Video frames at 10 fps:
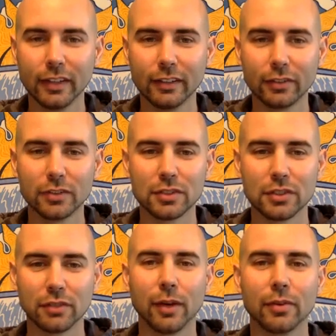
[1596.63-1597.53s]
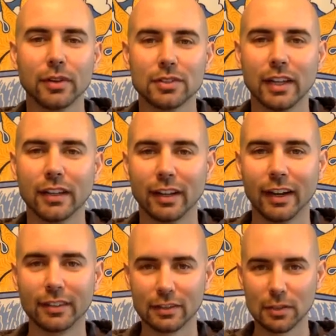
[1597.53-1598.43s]
for instance, if I were to say that
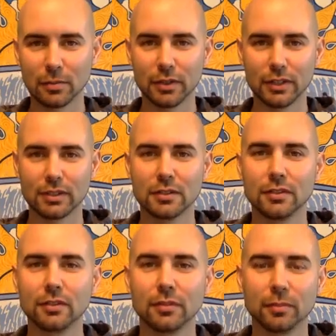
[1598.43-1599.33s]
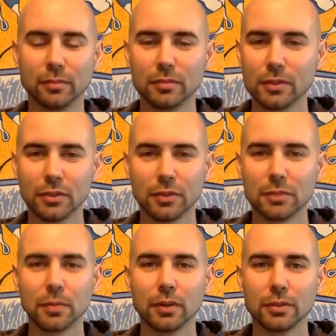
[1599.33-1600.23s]
I think somebody's doing
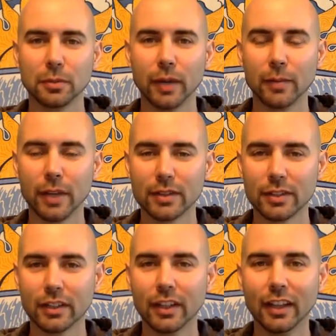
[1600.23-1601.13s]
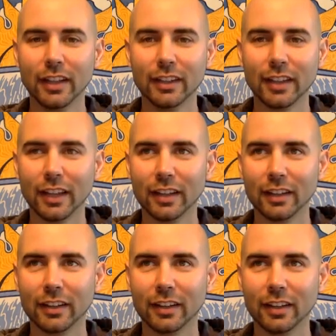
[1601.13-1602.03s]
spiritual bypassing,
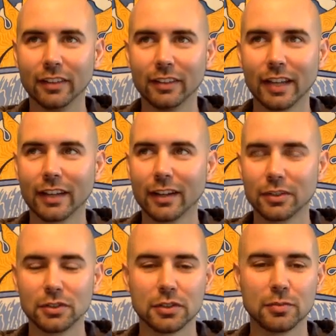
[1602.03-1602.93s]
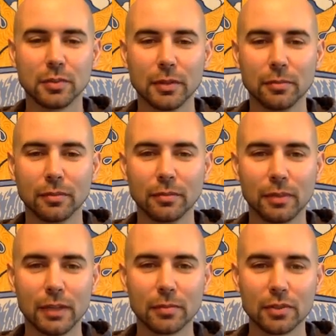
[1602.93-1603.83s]
then that could actually just be
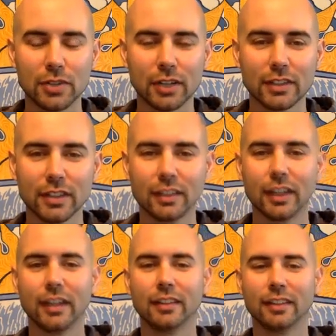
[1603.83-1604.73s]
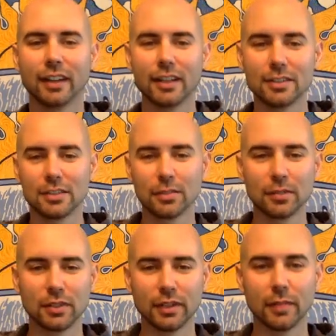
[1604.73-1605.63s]
me projecting that I see
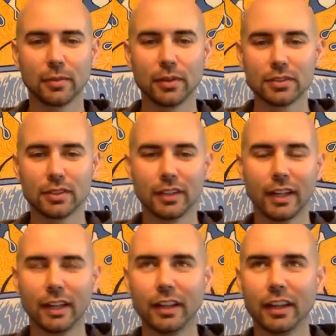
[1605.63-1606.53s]
something in that person that